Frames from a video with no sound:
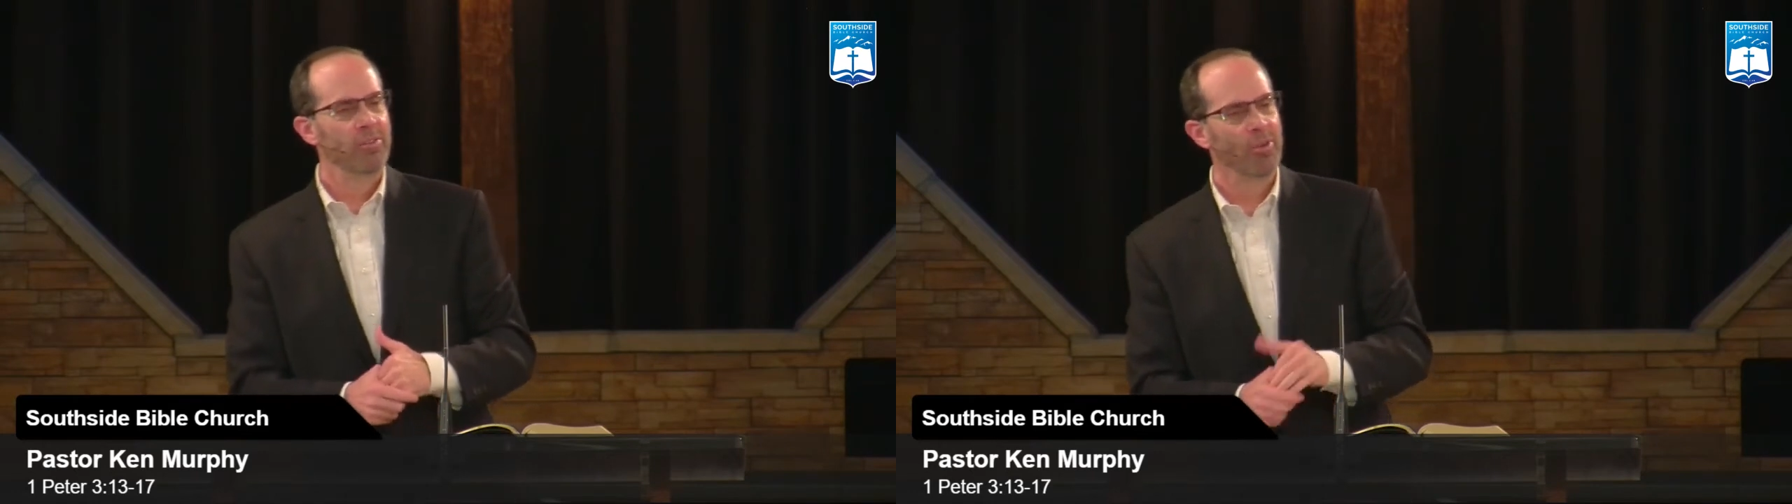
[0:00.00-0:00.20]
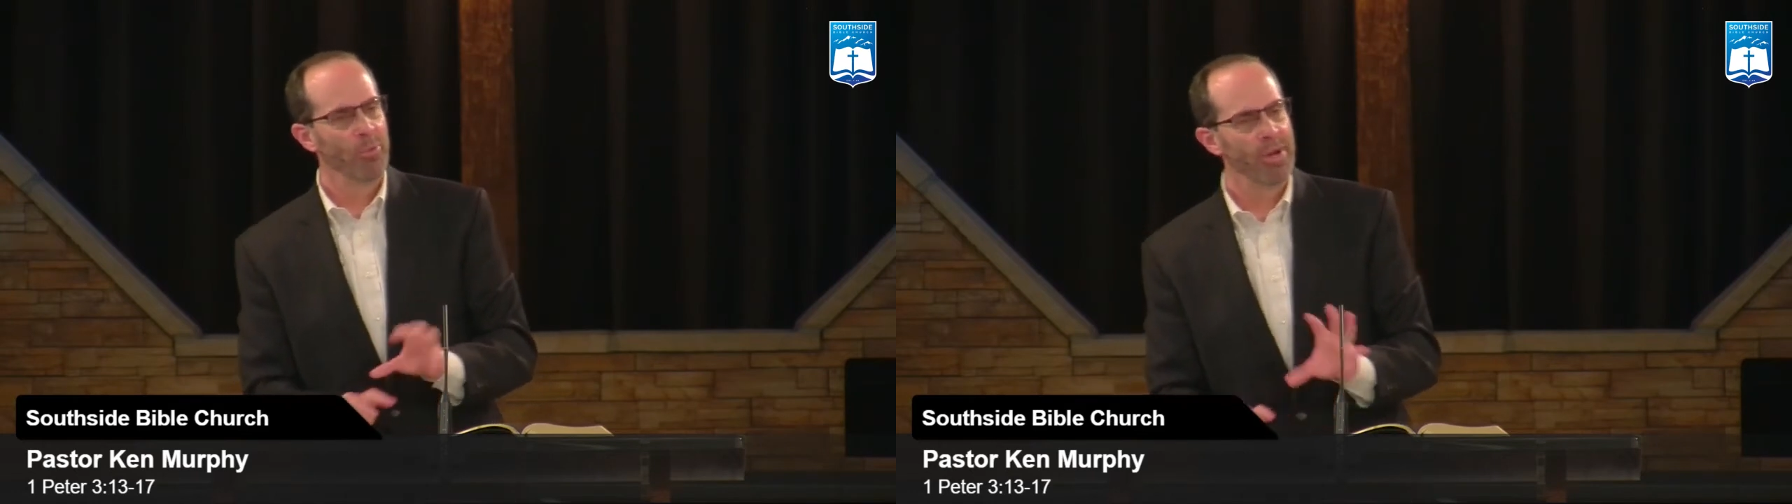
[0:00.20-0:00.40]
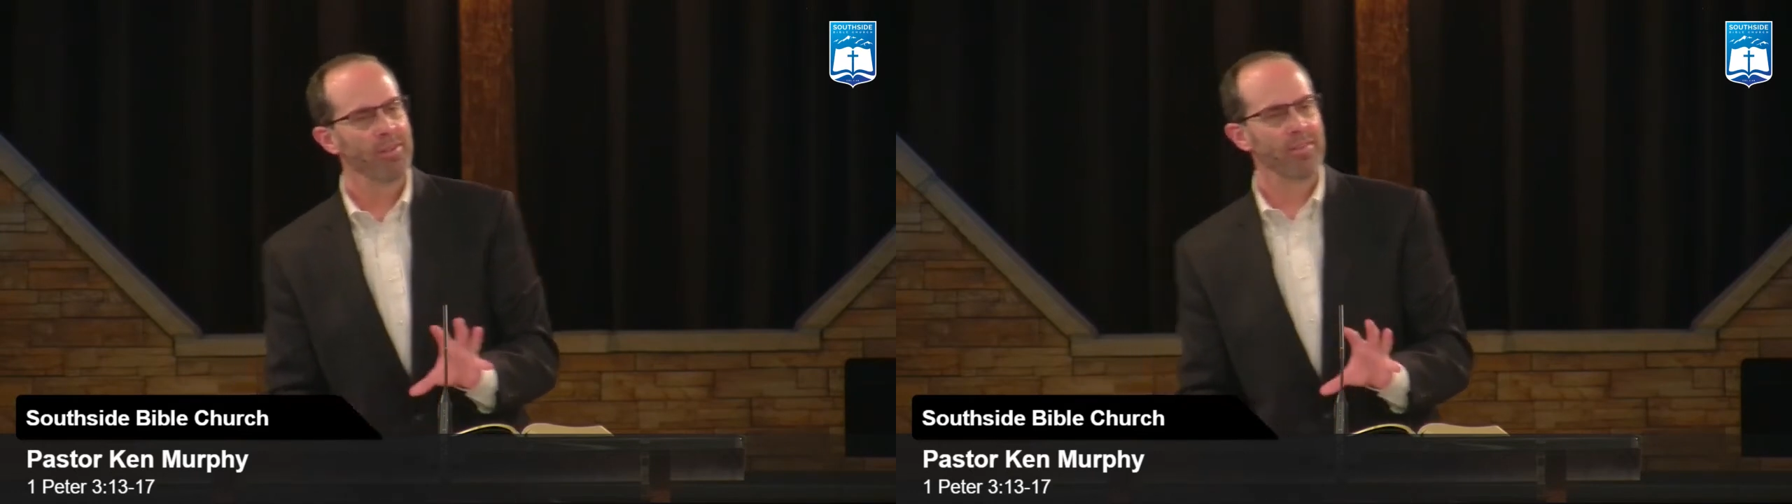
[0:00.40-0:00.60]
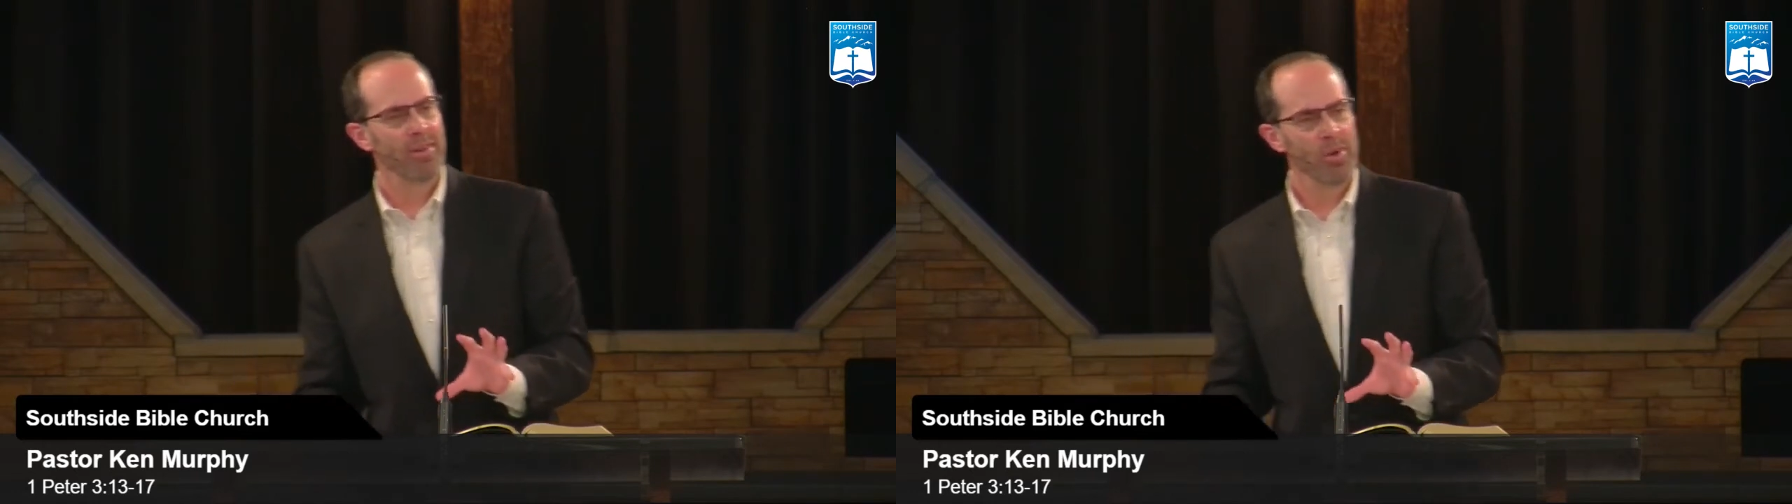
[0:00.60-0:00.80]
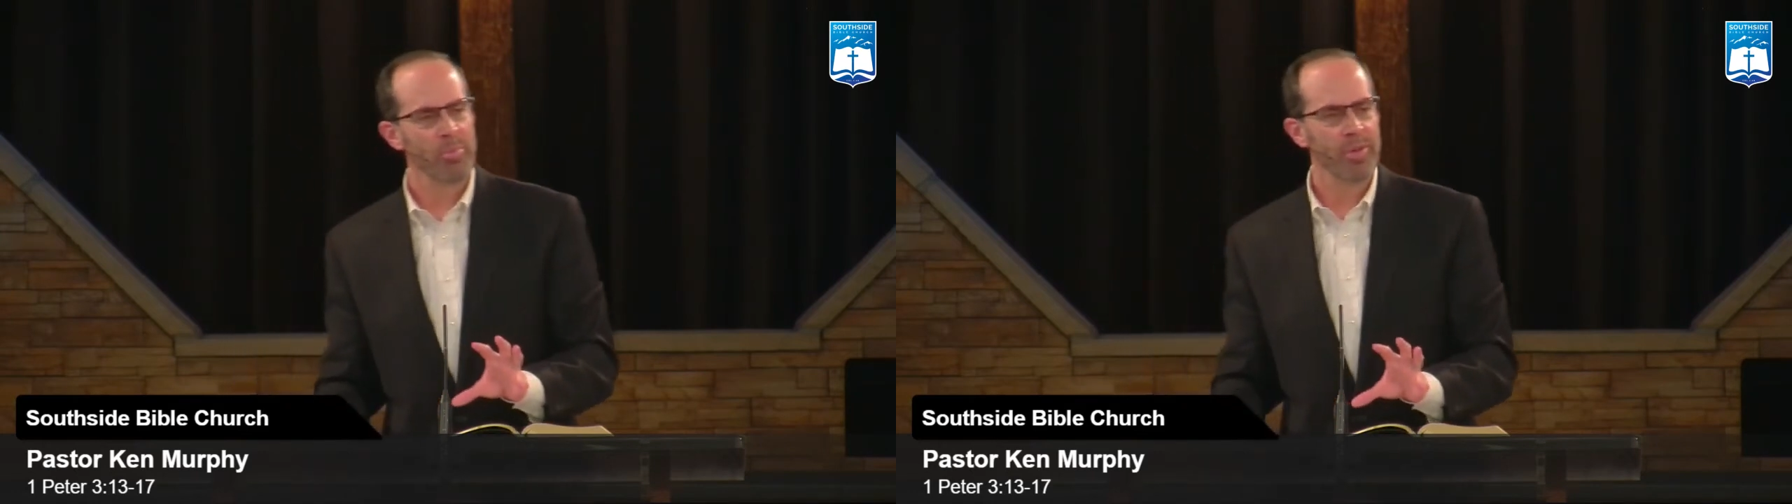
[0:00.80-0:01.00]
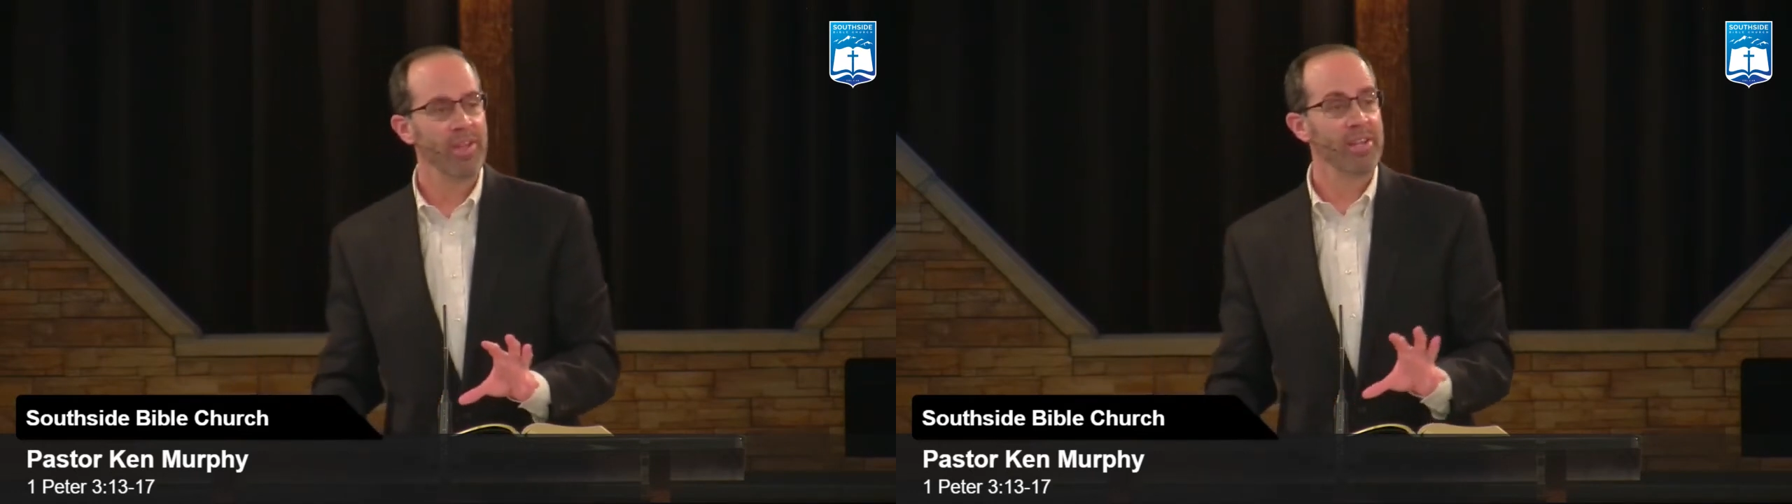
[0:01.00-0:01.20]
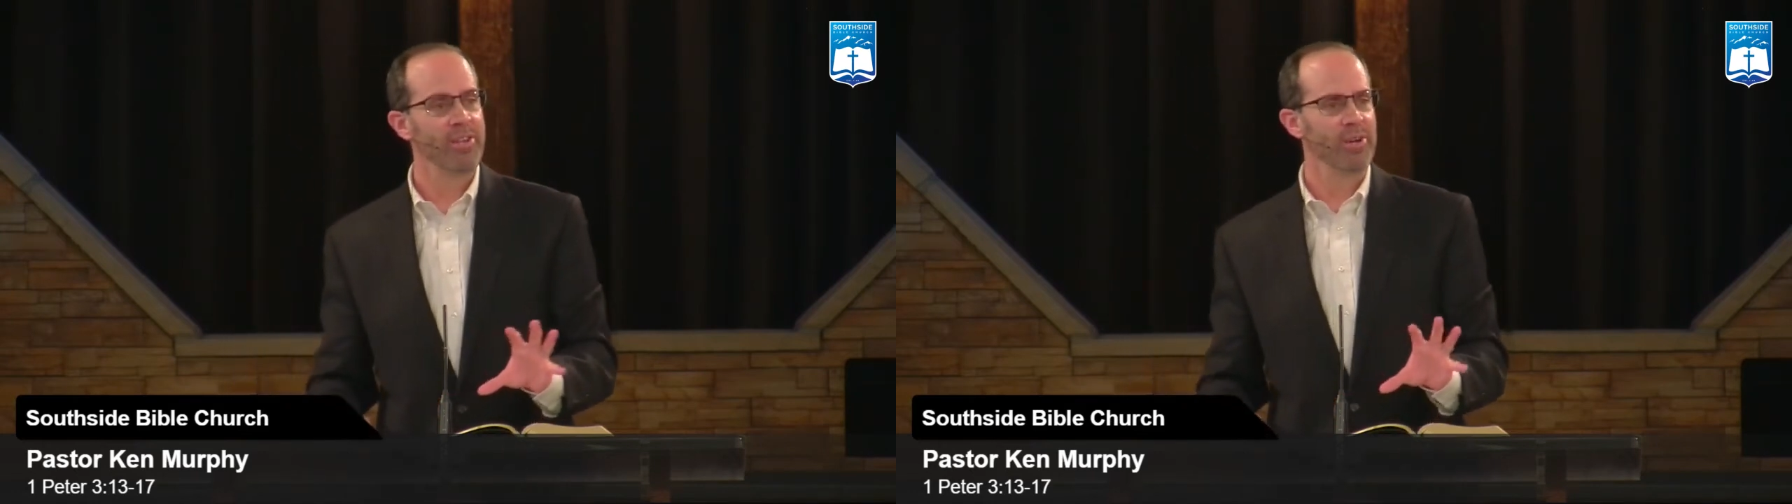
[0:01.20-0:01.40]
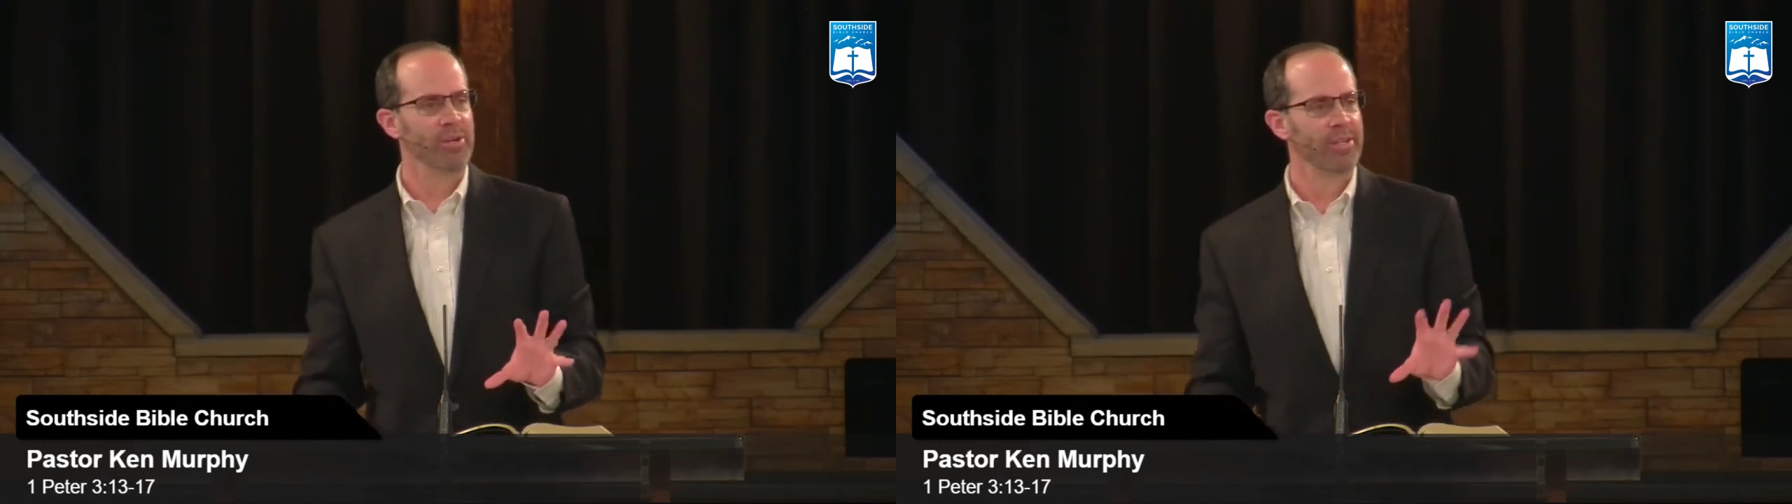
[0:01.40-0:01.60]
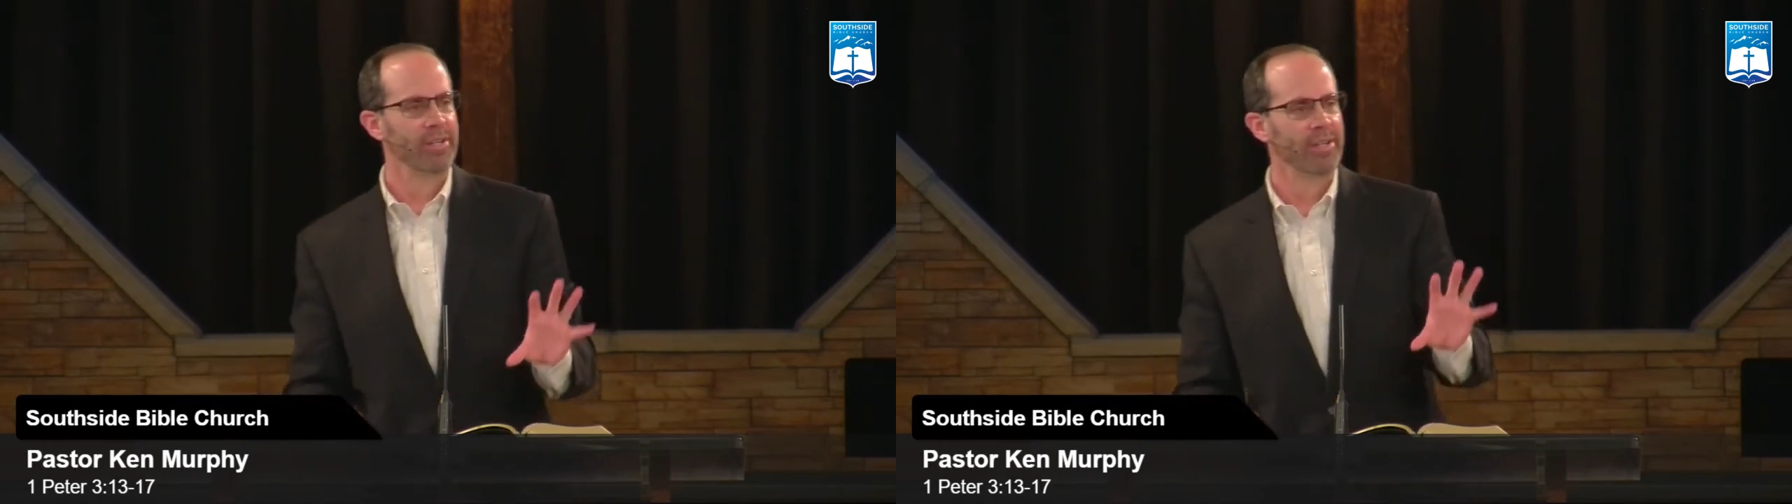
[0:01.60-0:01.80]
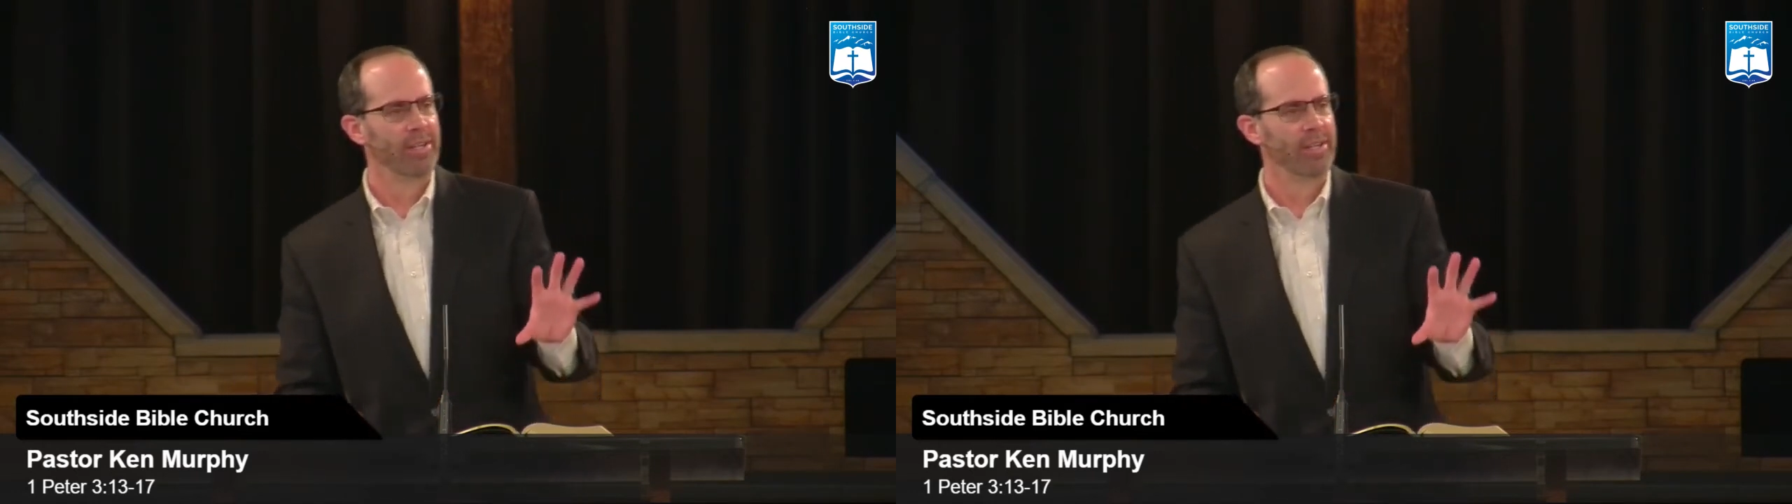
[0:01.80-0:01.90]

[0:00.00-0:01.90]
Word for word: So, what is the hope within you?